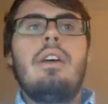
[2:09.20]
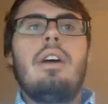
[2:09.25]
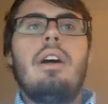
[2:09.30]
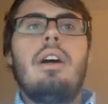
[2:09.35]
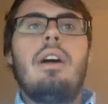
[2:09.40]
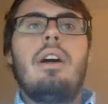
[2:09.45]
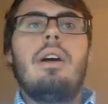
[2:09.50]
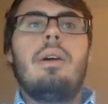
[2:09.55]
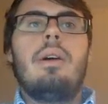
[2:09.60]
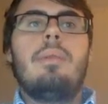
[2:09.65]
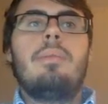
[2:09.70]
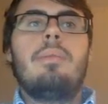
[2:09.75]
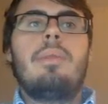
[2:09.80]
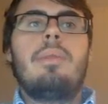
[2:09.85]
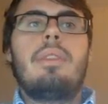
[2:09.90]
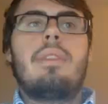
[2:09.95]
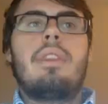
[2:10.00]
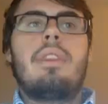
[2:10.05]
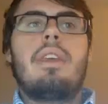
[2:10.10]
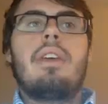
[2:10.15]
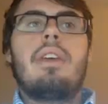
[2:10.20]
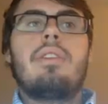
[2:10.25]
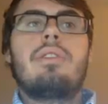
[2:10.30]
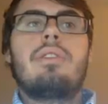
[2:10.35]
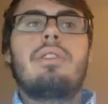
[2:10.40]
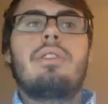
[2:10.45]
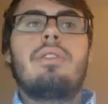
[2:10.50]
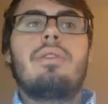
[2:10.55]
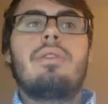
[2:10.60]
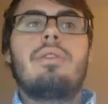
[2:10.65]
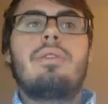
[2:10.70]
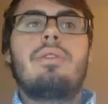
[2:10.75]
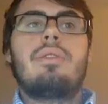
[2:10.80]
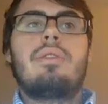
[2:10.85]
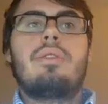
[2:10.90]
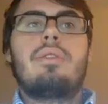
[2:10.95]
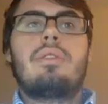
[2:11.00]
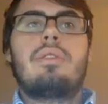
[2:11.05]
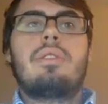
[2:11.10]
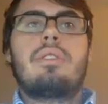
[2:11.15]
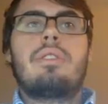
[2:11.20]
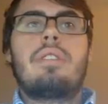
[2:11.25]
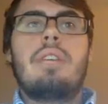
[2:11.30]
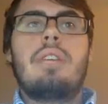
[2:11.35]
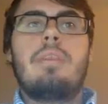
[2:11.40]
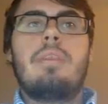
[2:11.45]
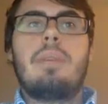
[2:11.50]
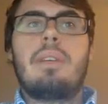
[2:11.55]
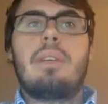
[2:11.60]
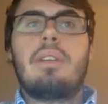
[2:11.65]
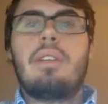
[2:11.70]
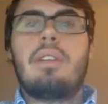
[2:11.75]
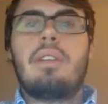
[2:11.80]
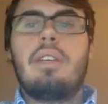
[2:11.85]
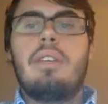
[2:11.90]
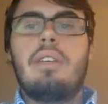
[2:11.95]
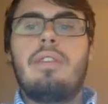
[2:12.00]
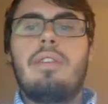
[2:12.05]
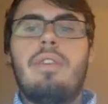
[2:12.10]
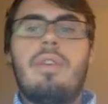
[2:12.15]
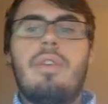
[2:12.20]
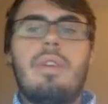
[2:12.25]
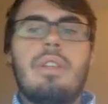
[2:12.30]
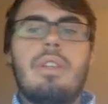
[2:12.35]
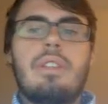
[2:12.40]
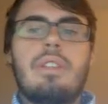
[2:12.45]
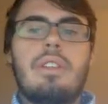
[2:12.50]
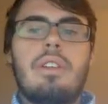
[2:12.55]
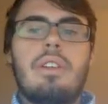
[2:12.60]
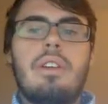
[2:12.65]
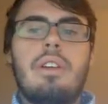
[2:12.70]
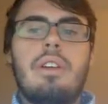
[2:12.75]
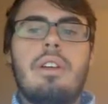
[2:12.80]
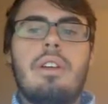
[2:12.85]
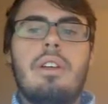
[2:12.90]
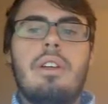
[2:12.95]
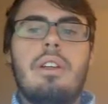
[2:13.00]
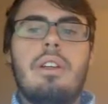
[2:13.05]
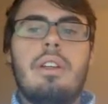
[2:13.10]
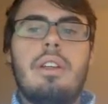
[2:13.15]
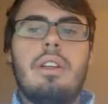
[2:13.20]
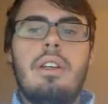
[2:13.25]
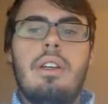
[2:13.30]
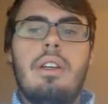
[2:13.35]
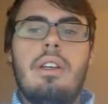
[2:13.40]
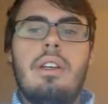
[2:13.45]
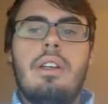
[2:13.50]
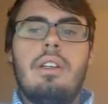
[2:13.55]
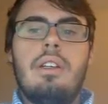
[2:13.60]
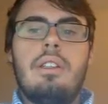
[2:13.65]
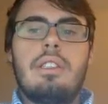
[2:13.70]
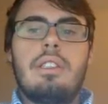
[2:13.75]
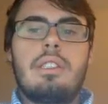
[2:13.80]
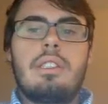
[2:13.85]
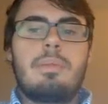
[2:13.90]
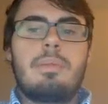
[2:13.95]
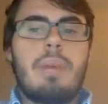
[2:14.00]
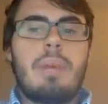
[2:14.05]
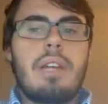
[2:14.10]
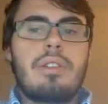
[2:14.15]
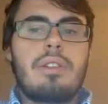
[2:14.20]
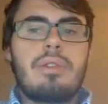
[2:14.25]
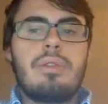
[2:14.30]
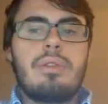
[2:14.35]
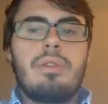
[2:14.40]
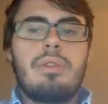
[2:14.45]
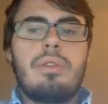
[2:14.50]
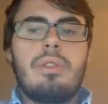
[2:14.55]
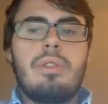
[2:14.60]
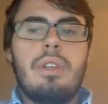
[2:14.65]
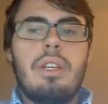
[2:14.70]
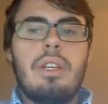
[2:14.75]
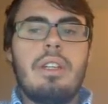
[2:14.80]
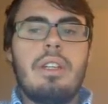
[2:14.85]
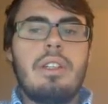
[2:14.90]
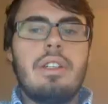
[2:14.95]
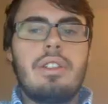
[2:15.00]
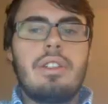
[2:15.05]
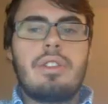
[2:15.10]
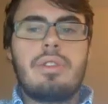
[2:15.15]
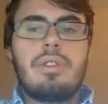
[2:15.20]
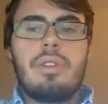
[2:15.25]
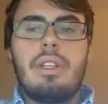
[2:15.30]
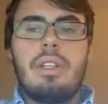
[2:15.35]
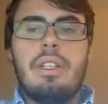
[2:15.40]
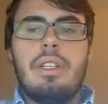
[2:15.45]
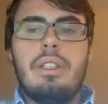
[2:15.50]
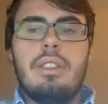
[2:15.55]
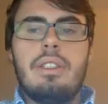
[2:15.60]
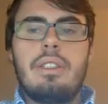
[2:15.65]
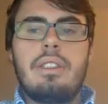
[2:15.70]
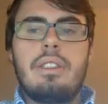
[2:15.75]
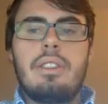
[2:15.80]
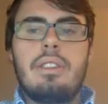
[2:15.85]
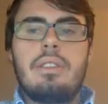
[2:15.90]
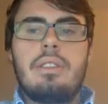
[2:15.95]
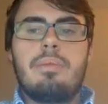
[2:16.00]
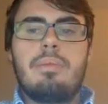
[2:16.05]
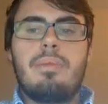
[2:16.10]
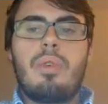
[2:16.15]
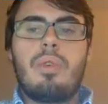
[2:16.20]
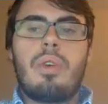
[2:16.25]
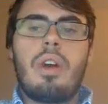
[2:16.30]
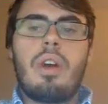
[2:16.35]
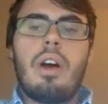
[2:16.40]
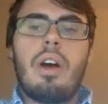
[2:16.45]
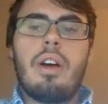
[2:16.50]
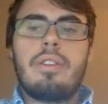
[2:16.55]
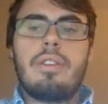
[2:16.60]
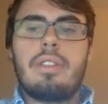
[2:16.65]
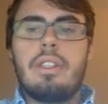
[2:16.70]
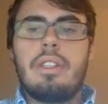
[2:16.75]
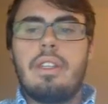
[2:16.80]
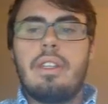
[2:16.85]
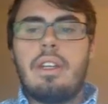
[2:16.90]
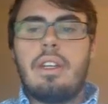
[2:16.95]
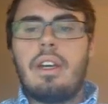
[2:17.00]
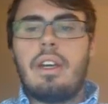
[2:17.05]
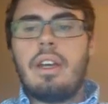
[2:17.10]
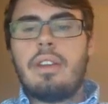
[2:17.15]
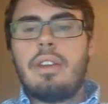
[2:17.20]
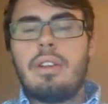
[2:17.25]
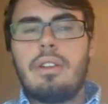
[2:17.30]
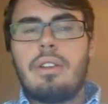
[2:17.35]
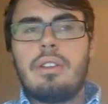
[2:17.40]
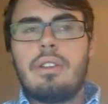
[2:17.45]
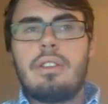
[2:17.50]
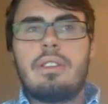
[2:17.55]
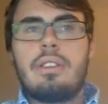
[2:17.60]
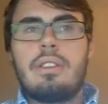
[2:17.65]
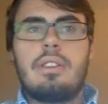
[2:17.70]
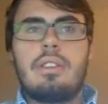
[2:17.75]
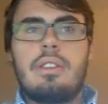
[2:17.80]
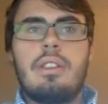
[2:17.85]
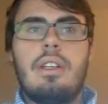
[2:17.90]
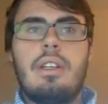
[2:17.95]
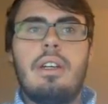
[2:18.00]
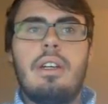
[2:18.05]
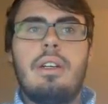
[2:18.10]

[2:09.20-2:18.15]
They also typically focus on special industries more often than others.